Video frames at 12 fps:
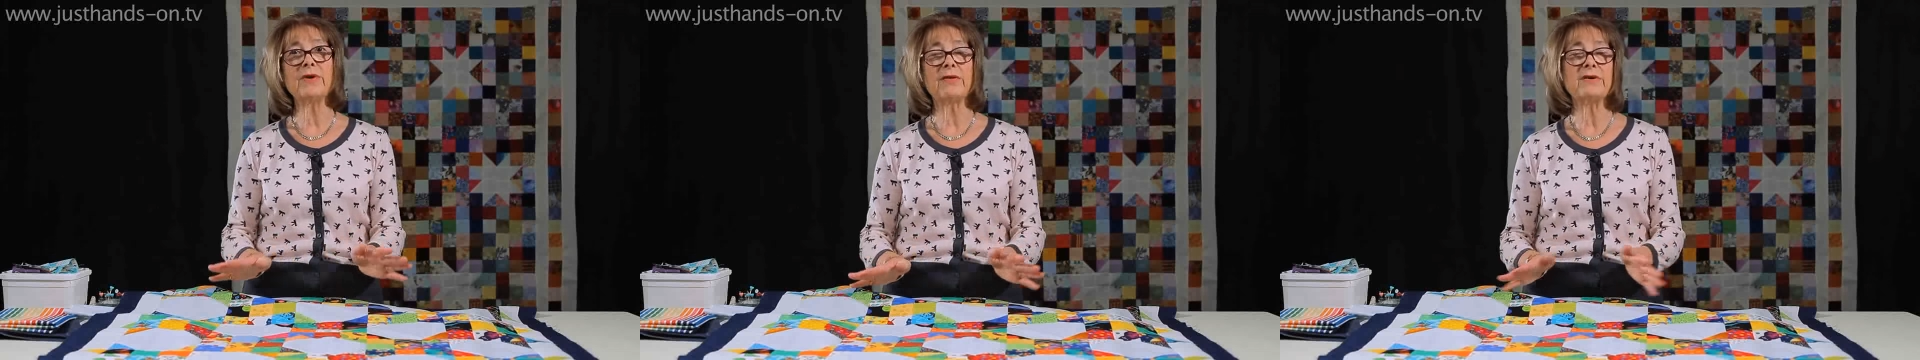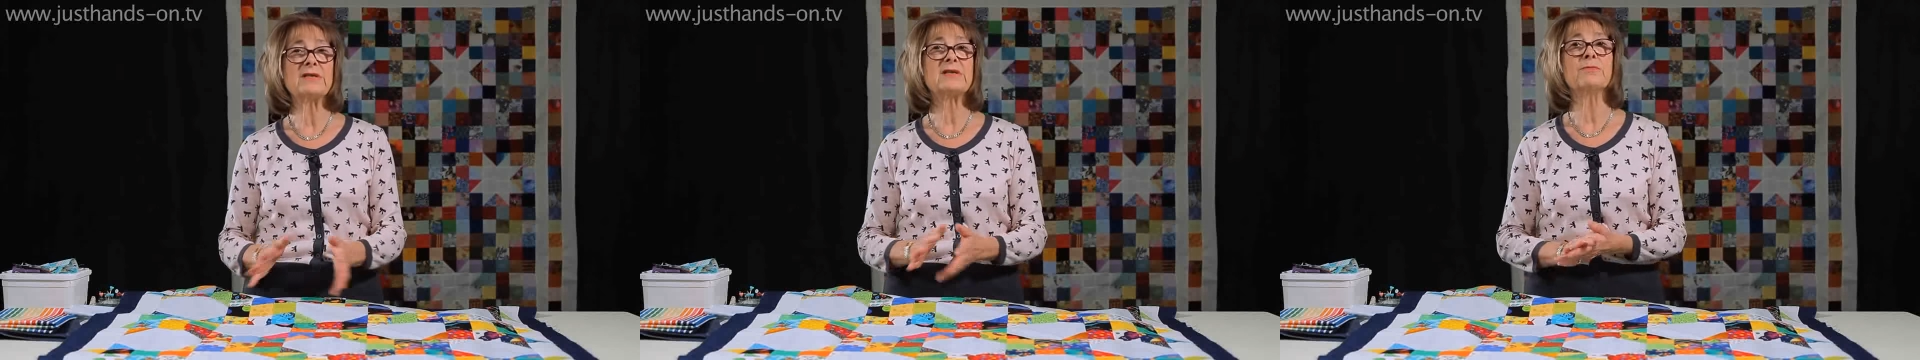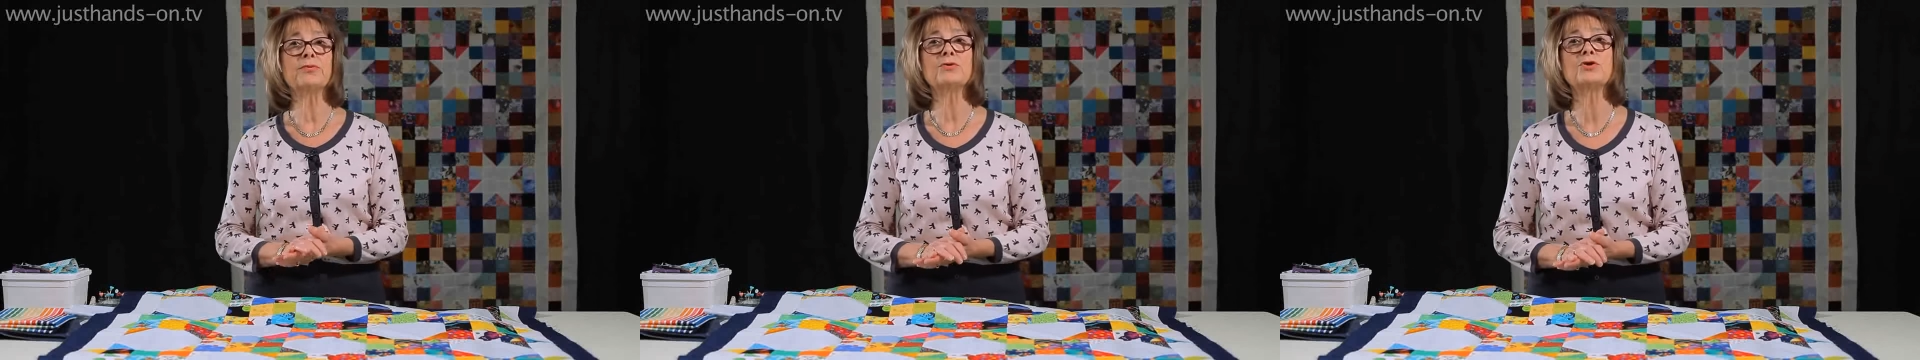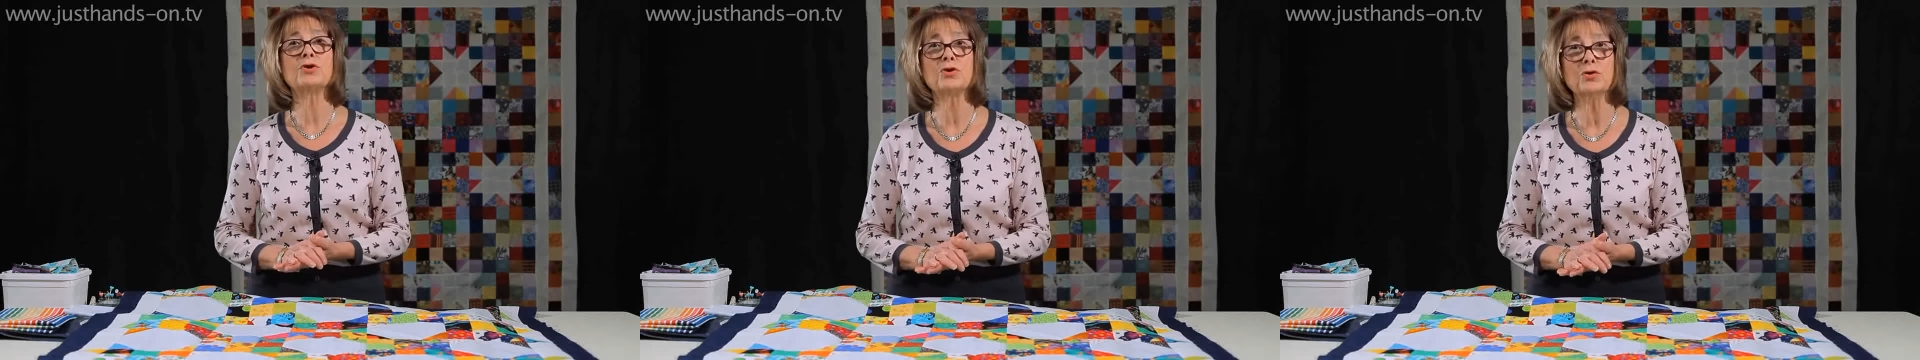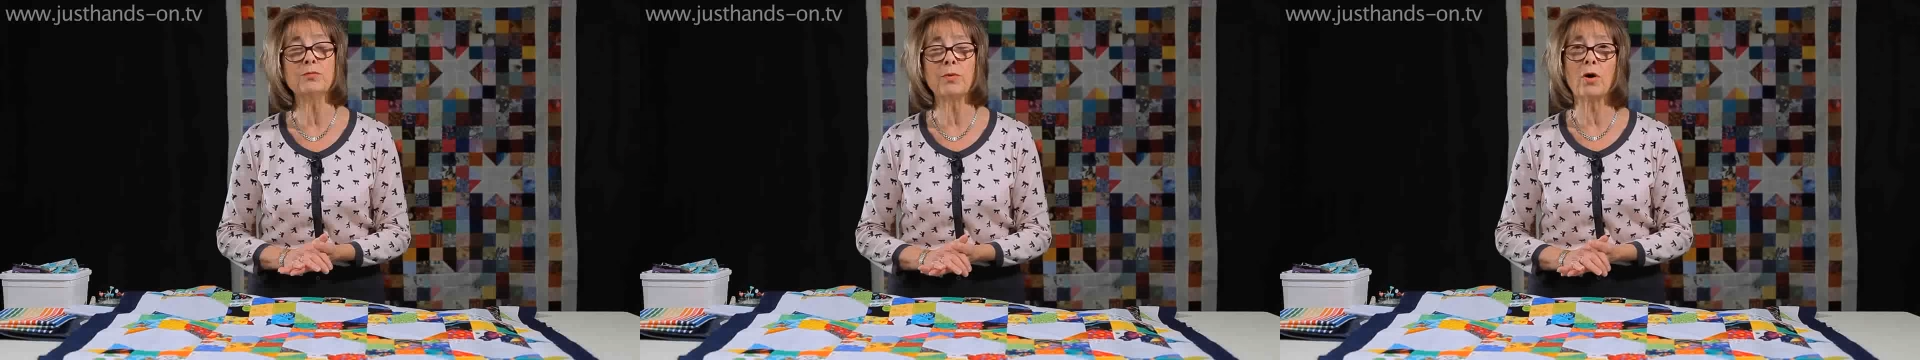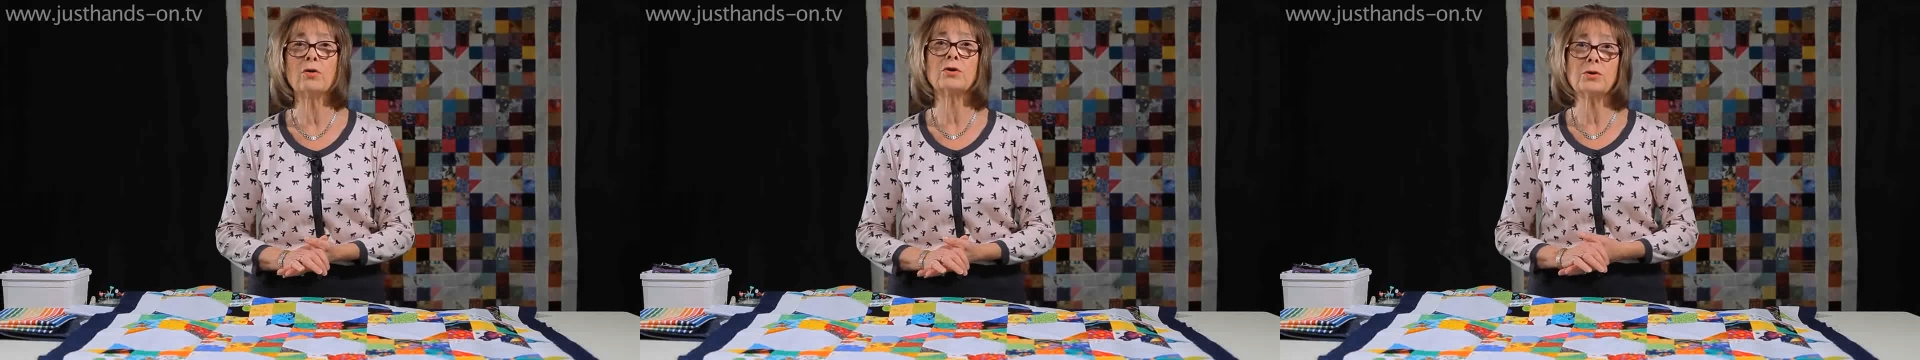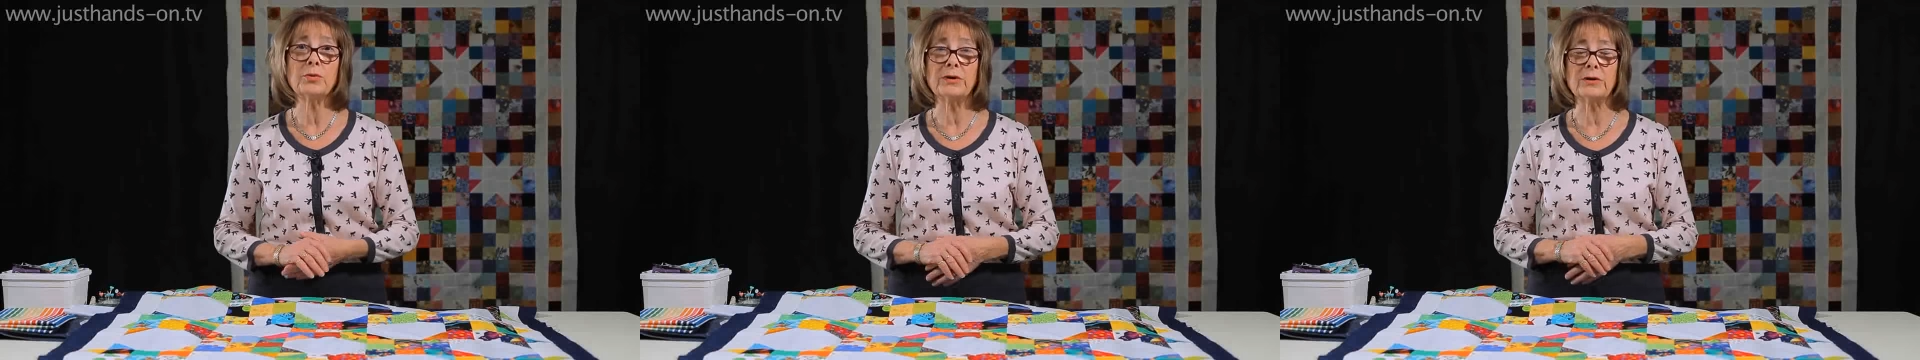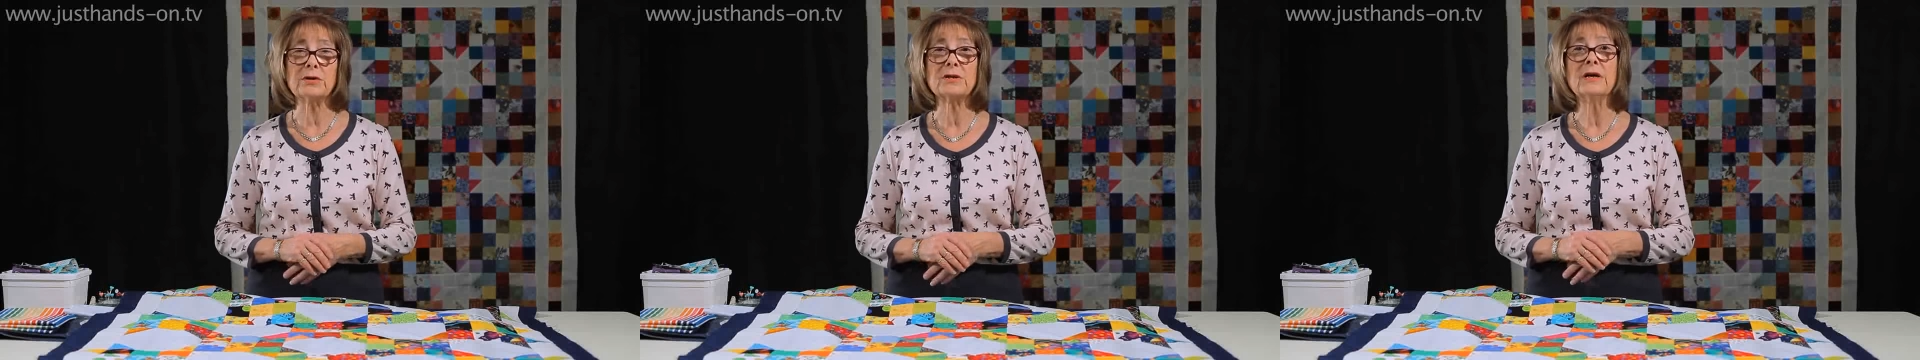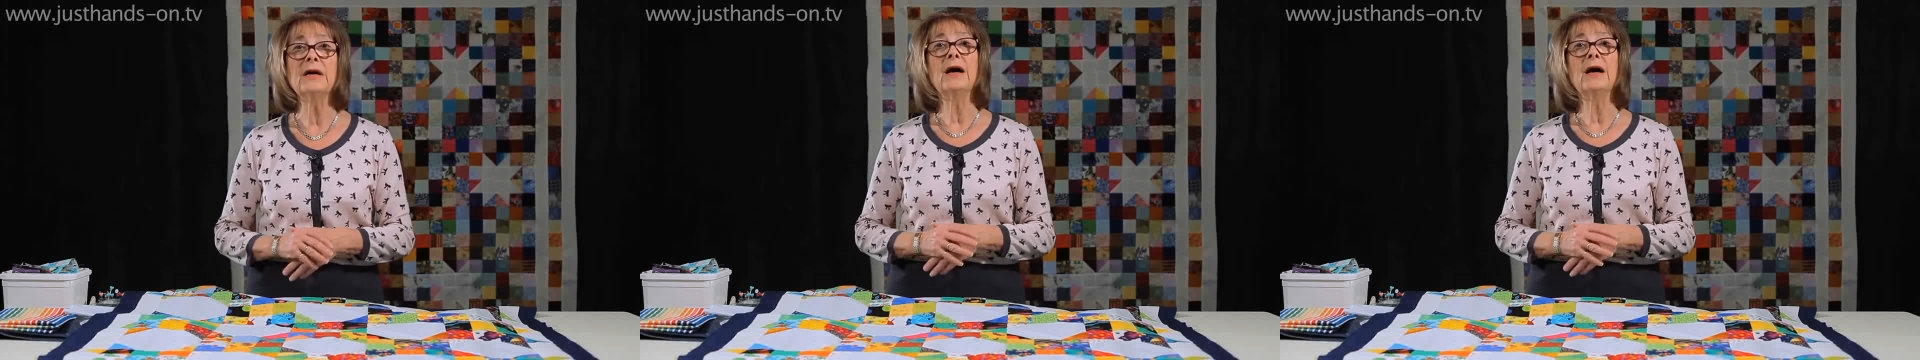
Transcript: very simple 2-block quilt,